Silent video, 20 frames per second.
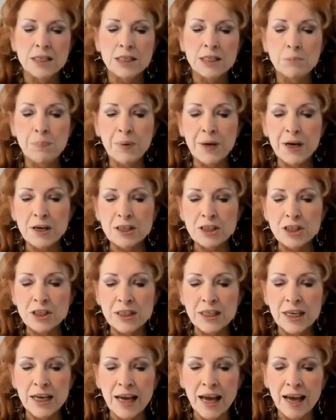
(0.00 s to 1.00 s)

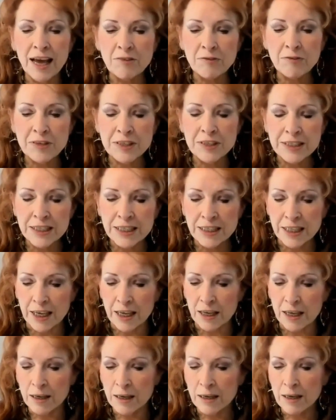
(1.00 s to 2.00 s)
Spiritually and
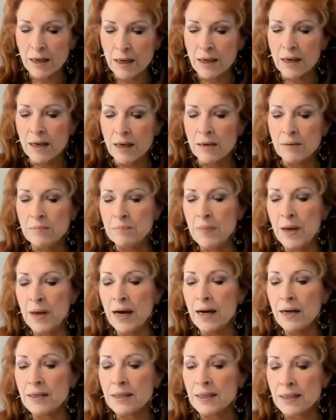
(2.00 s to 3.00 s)
physically,
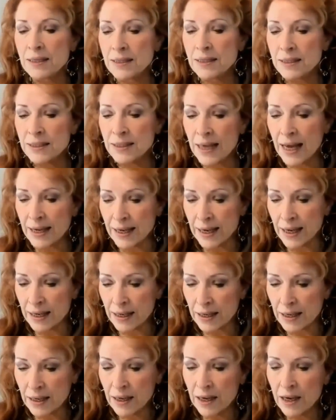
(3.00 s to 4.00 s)

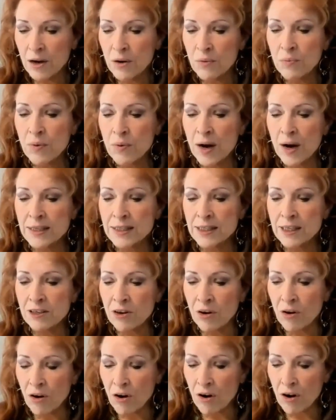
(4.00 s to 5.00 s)
Melchizedek was
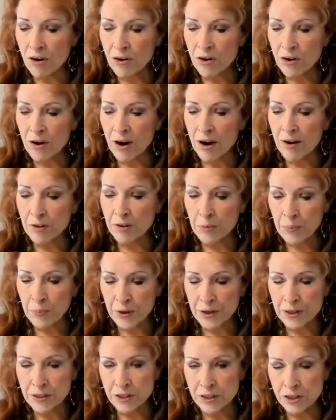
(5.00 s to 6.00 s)
an order of the
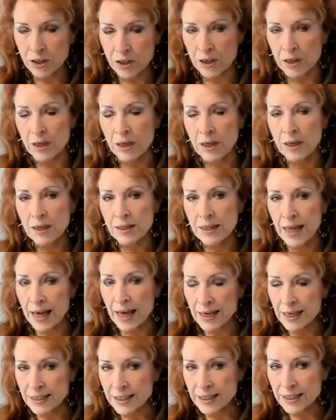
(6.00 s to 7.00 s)
priesthood.
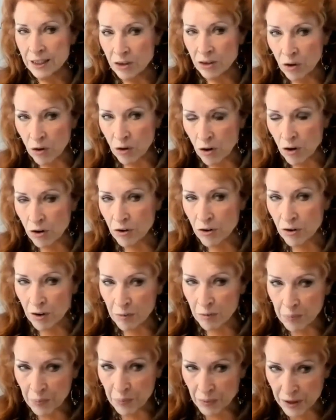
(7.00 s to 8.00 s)
That is an order
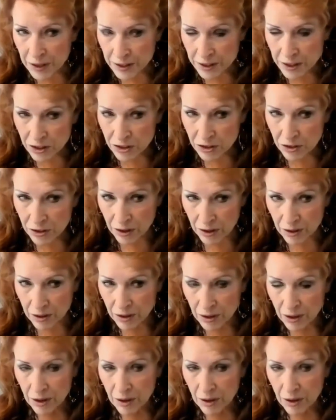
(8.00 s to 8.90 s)
of priesthood.